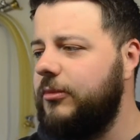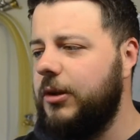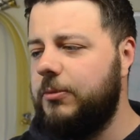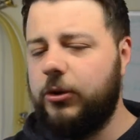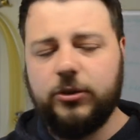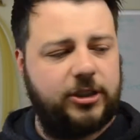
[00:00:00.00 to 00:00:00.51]

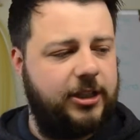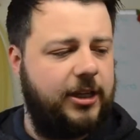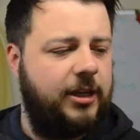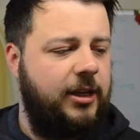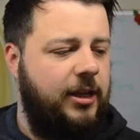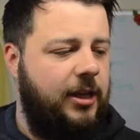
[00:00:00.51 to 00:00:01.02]
But
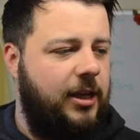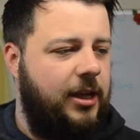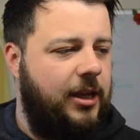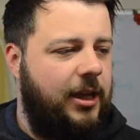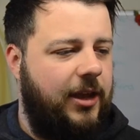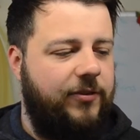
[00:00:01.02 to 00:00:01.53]

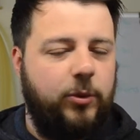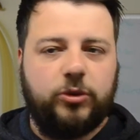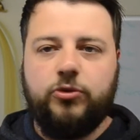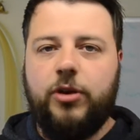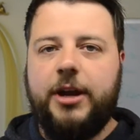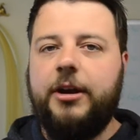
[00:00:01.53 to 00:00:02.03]
if it
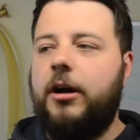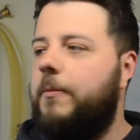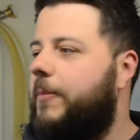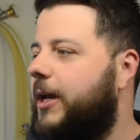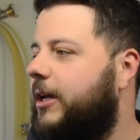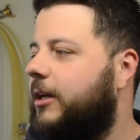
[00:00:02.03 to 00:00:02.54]
was red
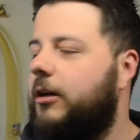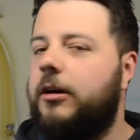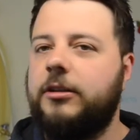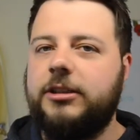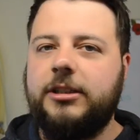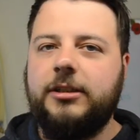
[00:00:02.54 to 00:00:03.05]
hot, baking
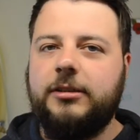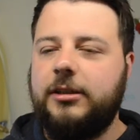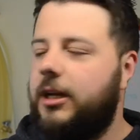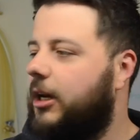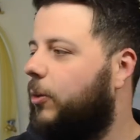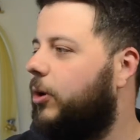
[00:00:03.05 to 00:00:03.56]
hot,
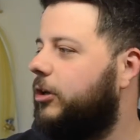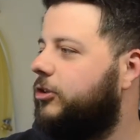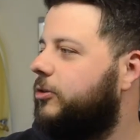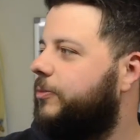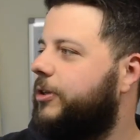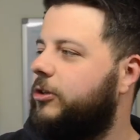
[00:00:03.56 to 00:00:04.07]
and I wanted
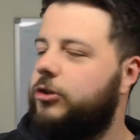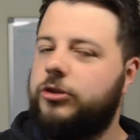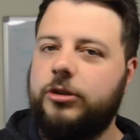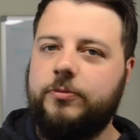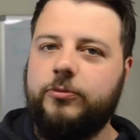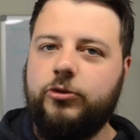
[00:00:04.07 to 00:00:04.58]
something just
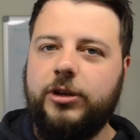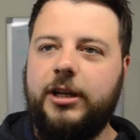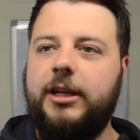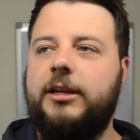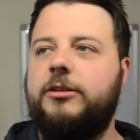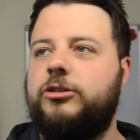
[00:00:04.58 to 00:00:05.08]
to
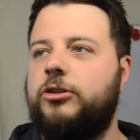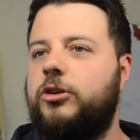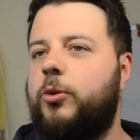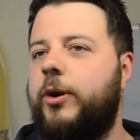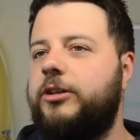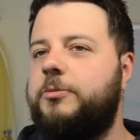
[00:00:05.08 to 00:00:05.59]
really sort
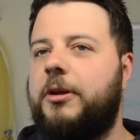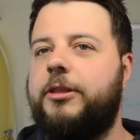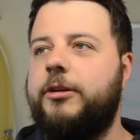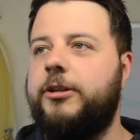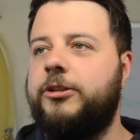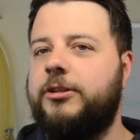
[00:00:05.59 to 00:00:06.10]
of quench my
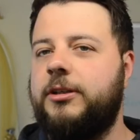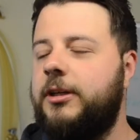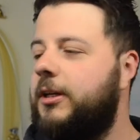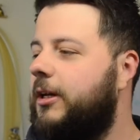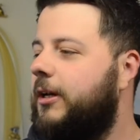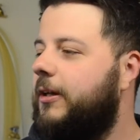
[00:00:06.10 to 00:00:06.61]
thirst
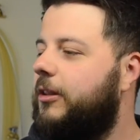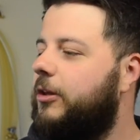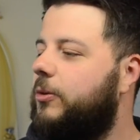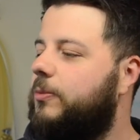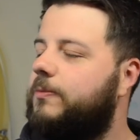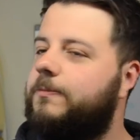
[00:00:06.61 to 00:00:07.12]

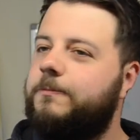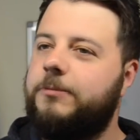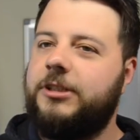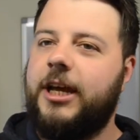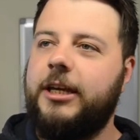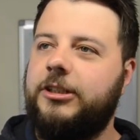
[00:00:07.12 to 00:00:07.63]
that
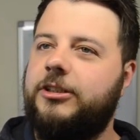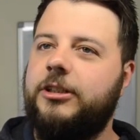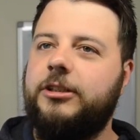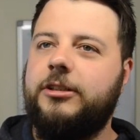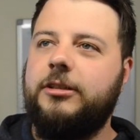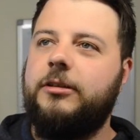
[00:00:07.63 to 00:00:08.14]

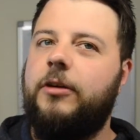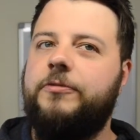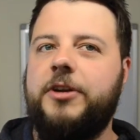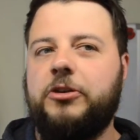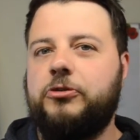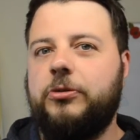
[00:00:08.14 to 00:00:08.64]
tasted of
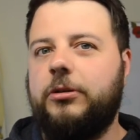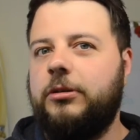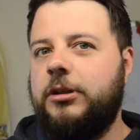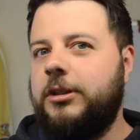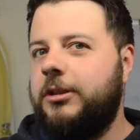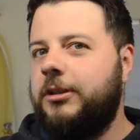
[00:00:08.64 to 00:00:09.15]
natural,
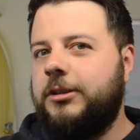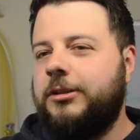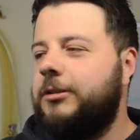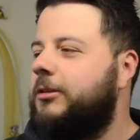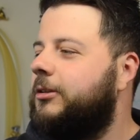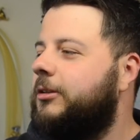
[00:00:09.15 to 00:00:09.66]

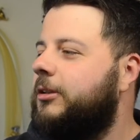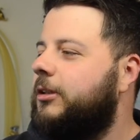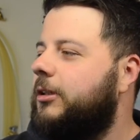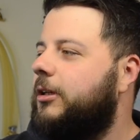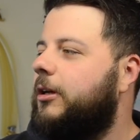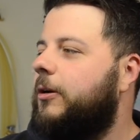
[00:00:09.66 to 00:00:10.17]

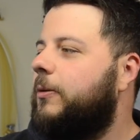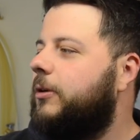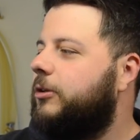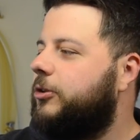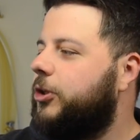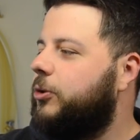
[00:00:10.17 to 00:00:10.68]
you know,
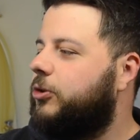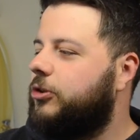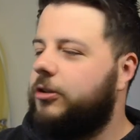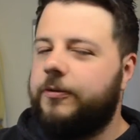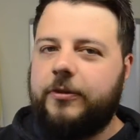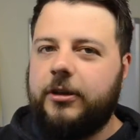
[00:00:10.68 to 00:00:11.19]

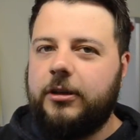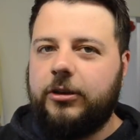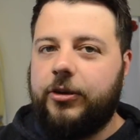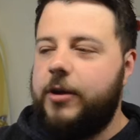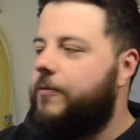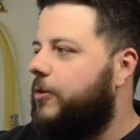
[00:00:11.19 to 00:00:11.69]
juices of the
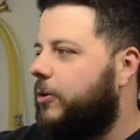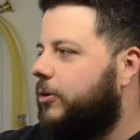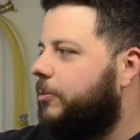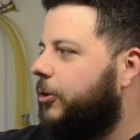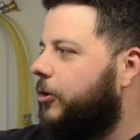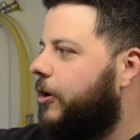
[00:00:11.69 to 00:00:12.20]
grapefruit and
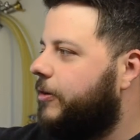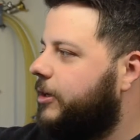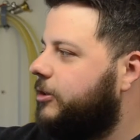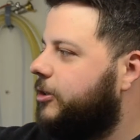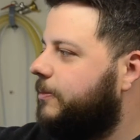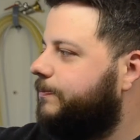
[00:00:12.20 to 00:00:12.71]
the blood
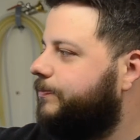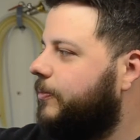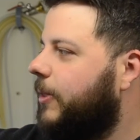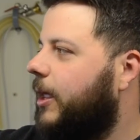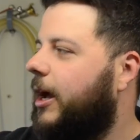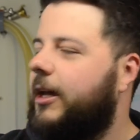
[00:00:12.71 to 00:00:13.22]
orange
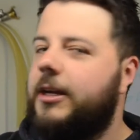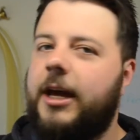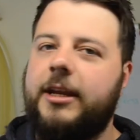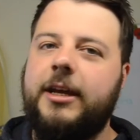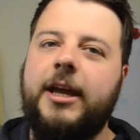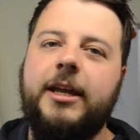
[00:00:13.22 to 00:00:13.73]
and
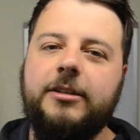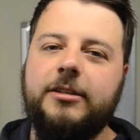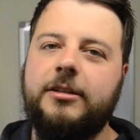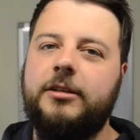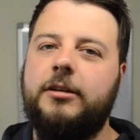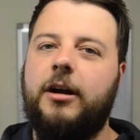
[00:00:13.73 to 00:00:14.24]
had a
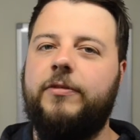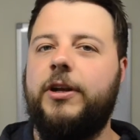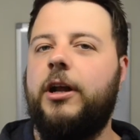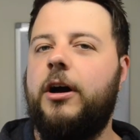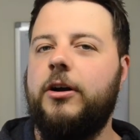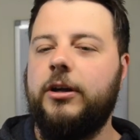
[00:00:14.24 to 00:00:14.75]
hint of a
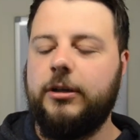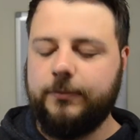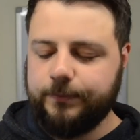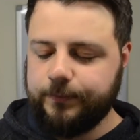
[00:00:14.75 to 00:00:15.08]
lager,